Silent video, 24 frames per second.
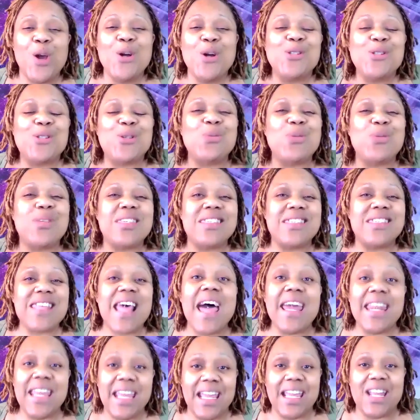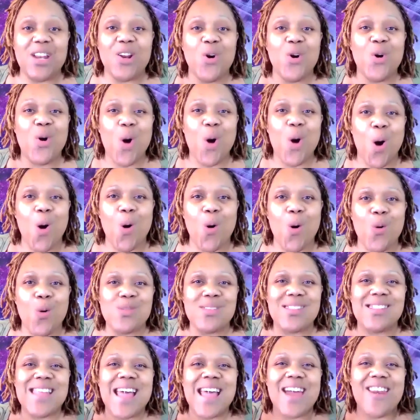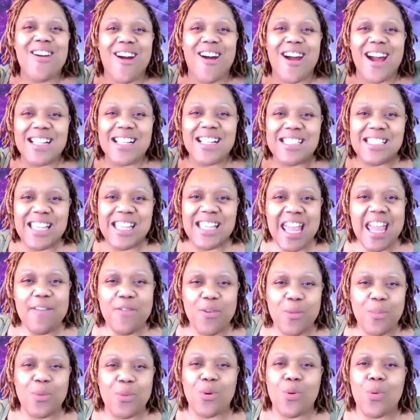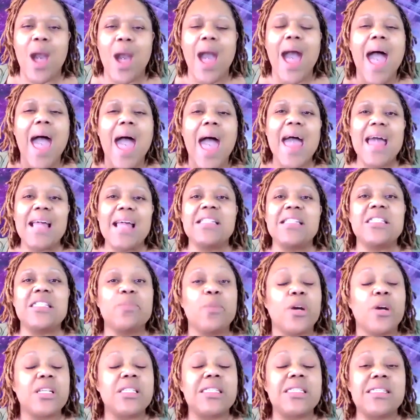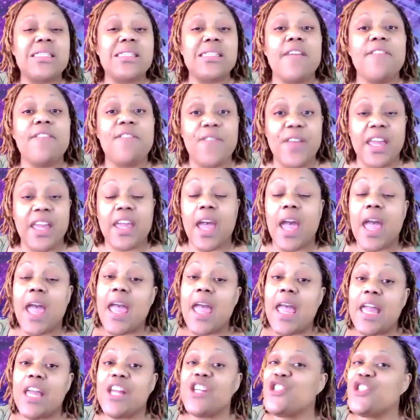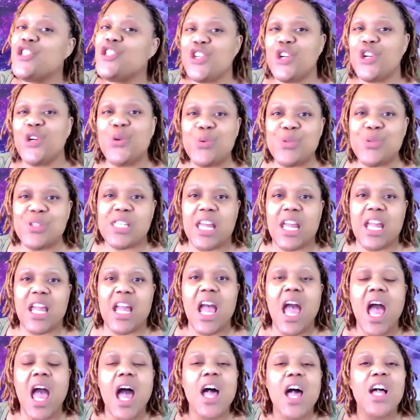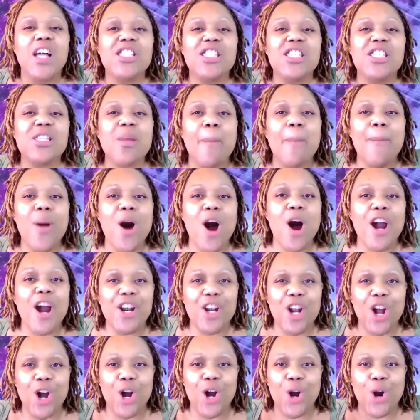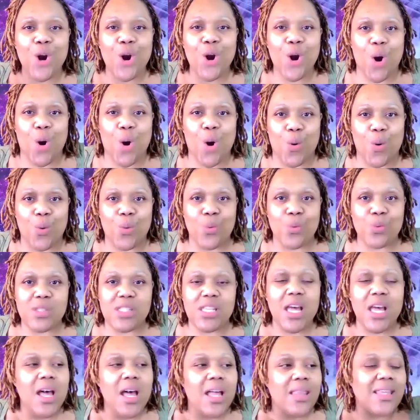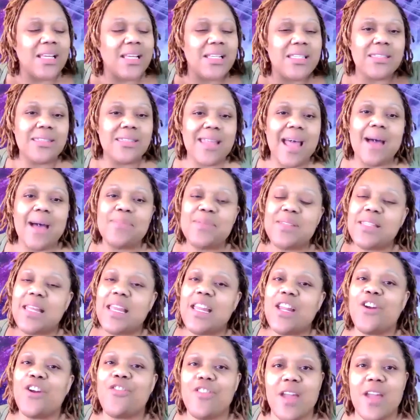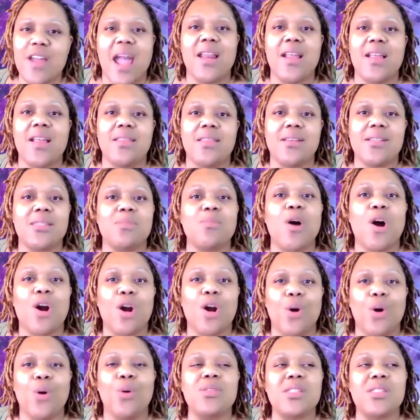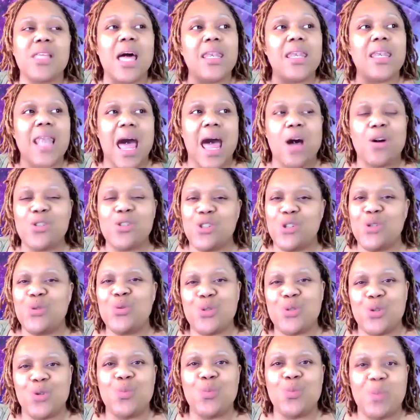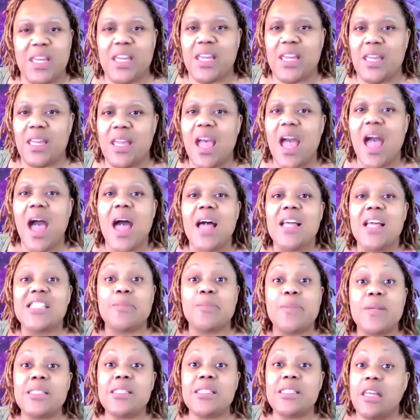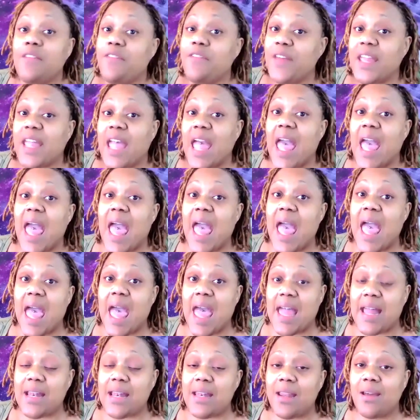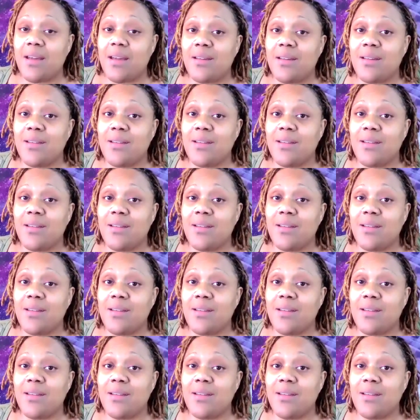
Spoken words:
to setting goals that are achievable and specific is using SMART goals. The steps in creating the SMART goals allows you to be specific and